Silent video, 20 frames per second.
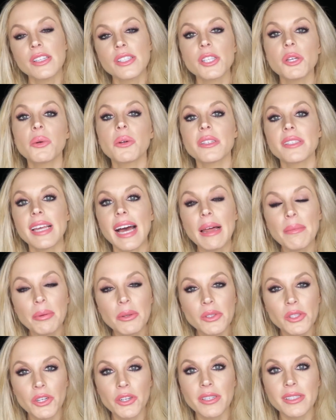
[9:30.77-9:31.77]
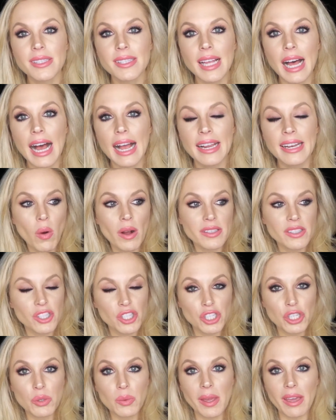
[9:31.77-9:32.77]
So her dad pulls her aside,
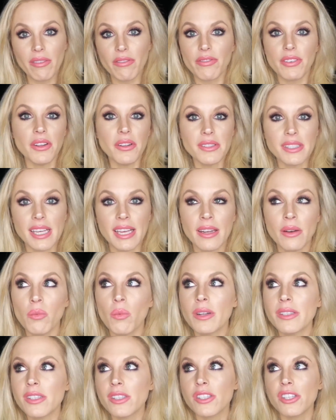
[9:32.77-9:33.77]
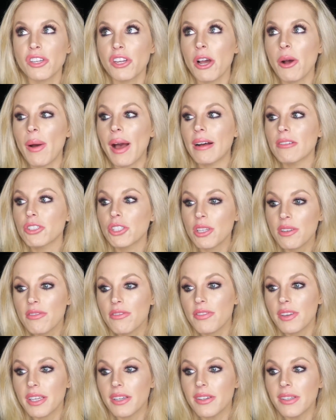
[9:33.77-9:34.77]
wants to get filled in, wants to know how she
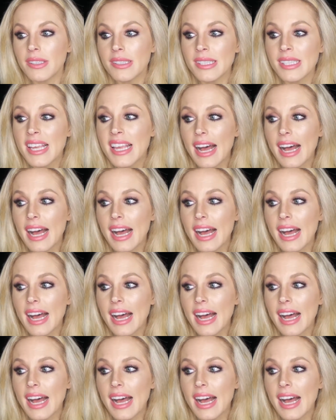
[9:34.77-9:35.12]
feels,